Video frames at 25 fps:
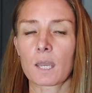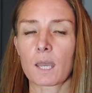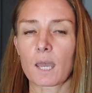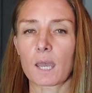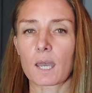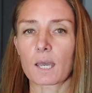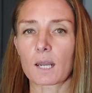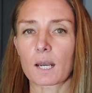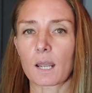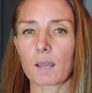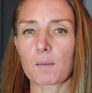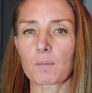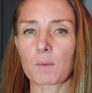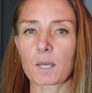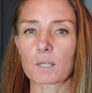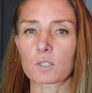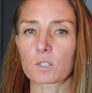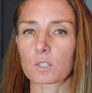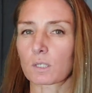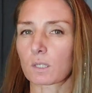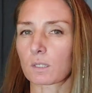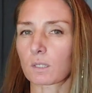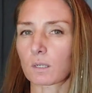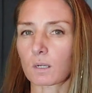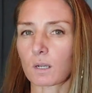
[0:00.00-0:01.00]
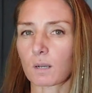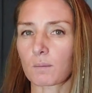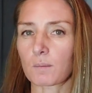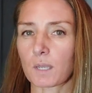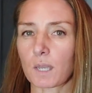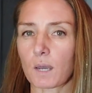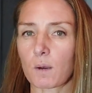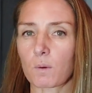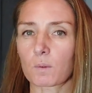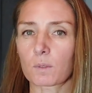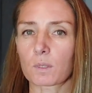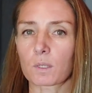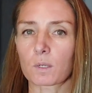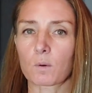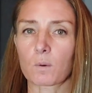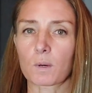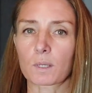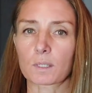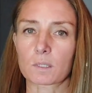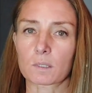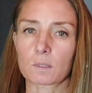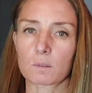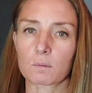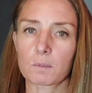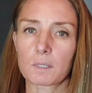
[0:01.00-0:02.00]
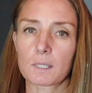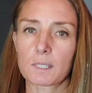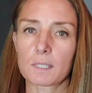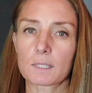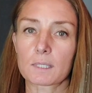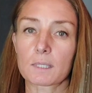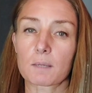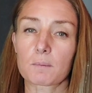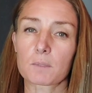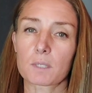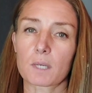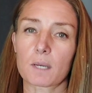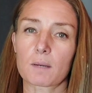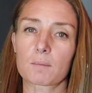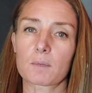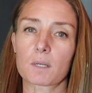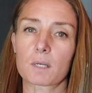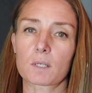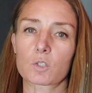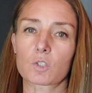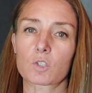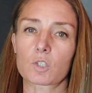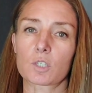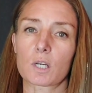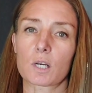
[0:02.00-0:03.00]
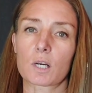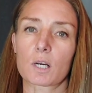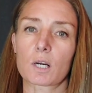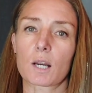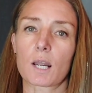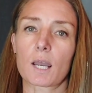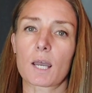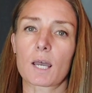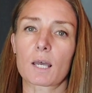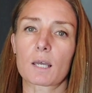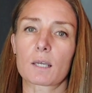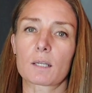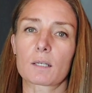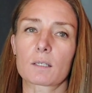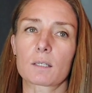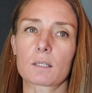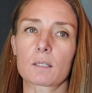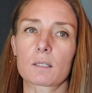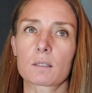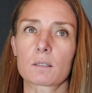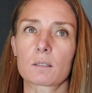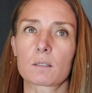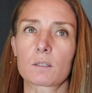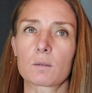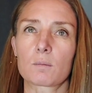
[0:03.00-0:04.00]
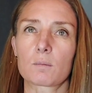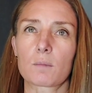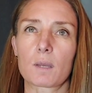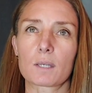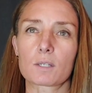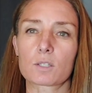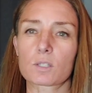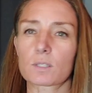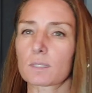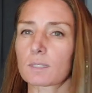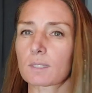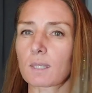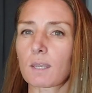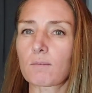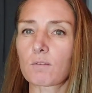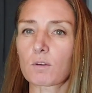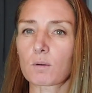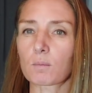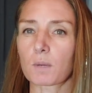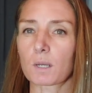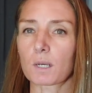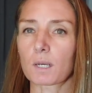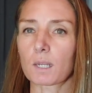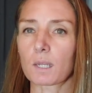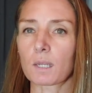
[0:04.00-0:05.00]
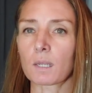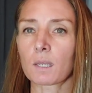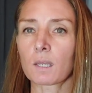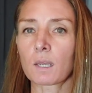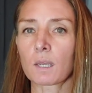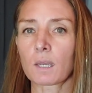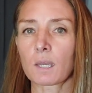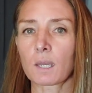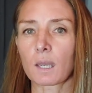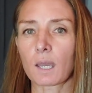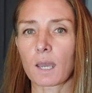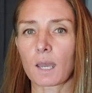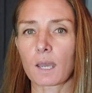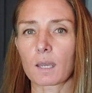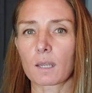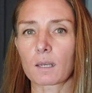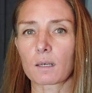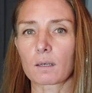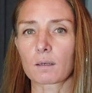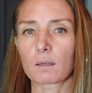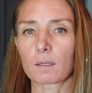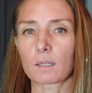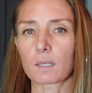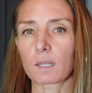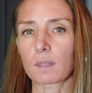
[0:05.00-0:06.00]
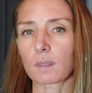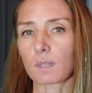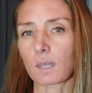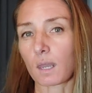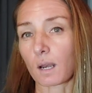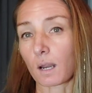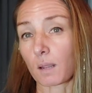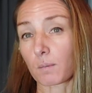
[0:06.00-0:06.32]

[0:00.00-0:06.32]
and I imagine that they're coming out with the Quest 3 sometime next year, and you may just save your money and get that.